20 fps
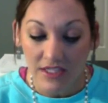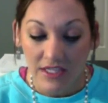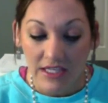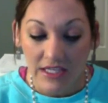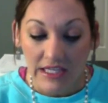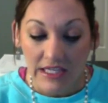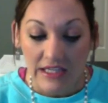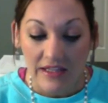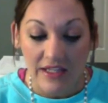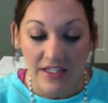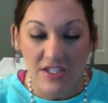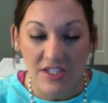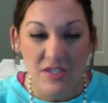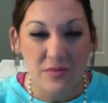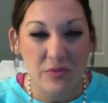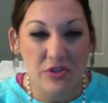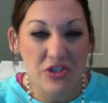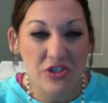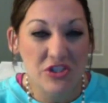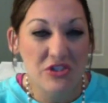Let us
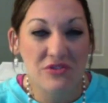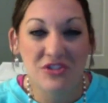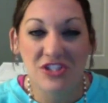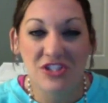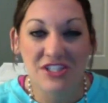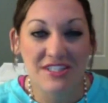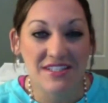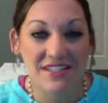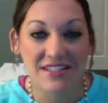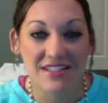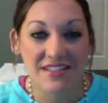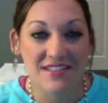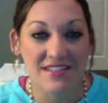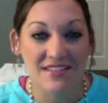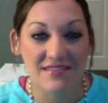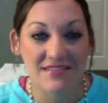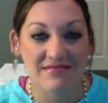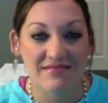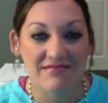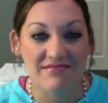pursue Jesus.
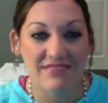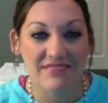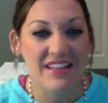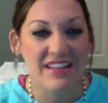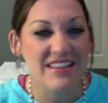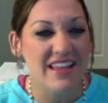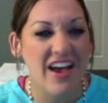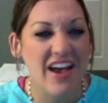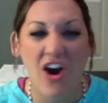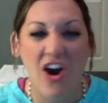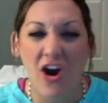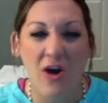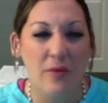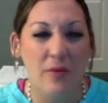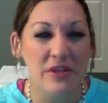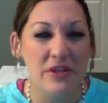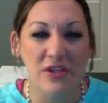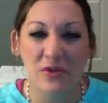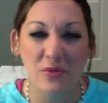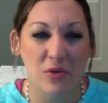Let that all be
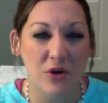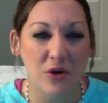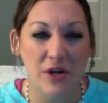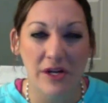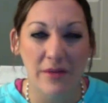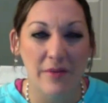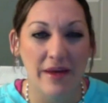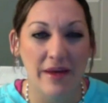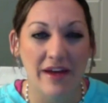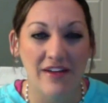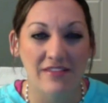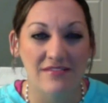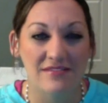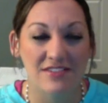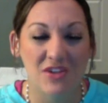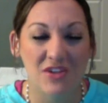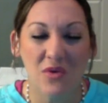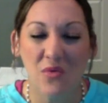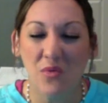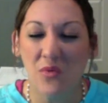you worry about.
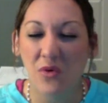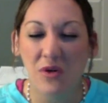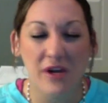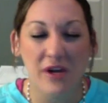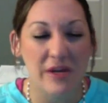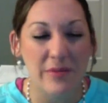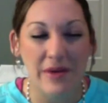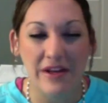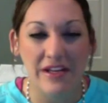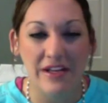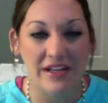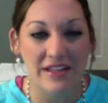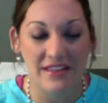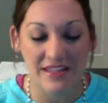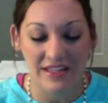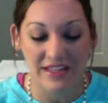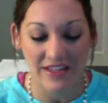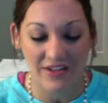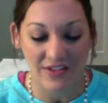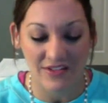Don't worry about
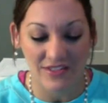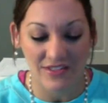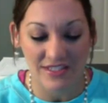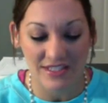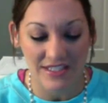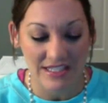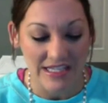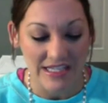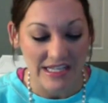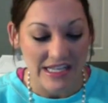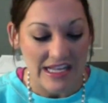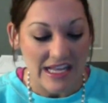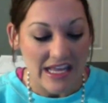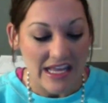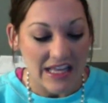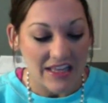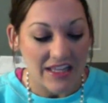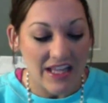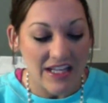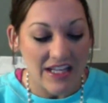anything else.
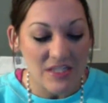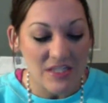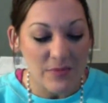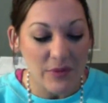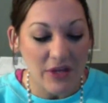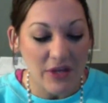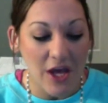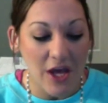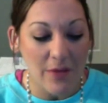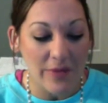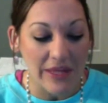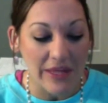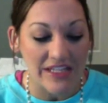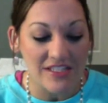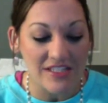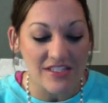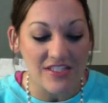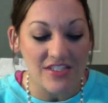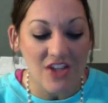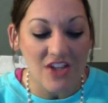Let us become
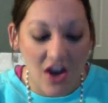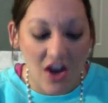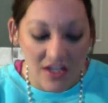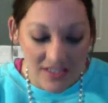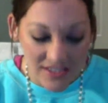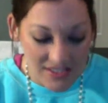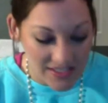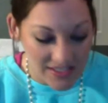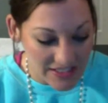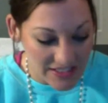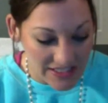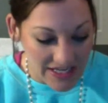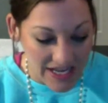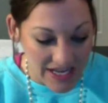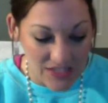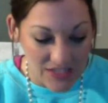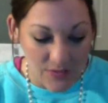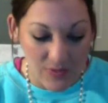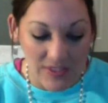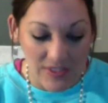exhausted
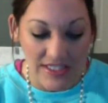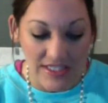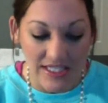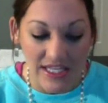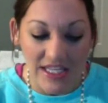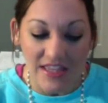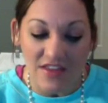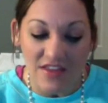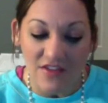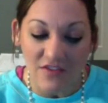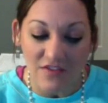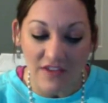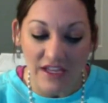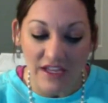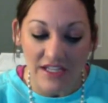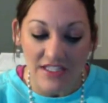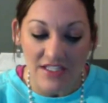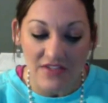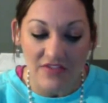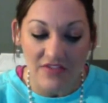as we seek the
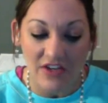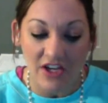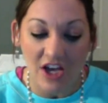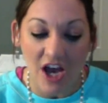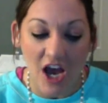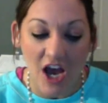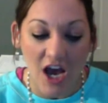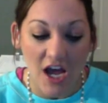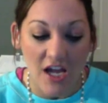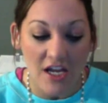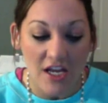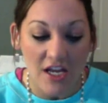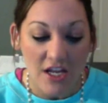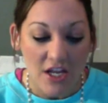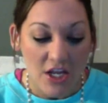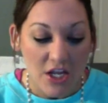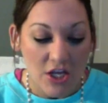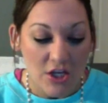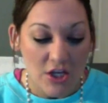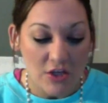face of a God
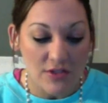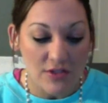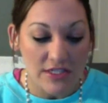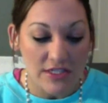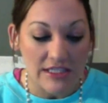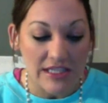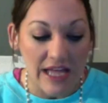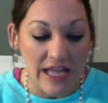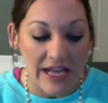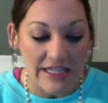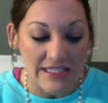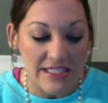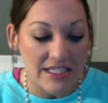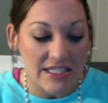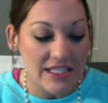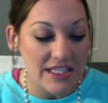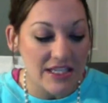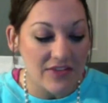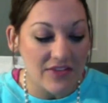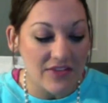who delights in
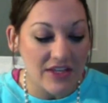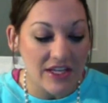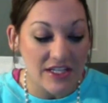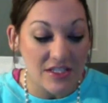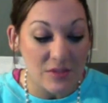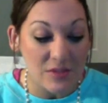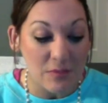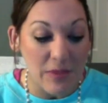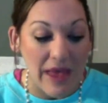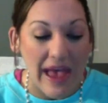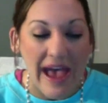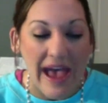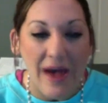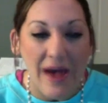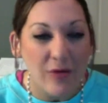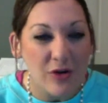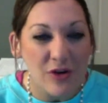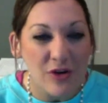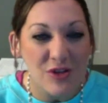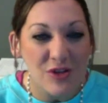giving us
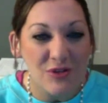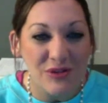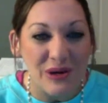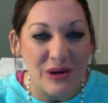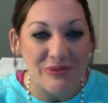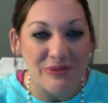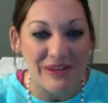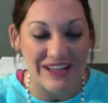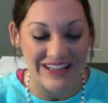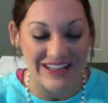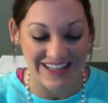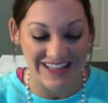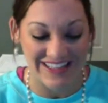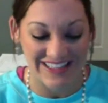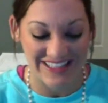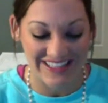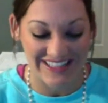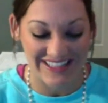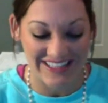power through our weakness.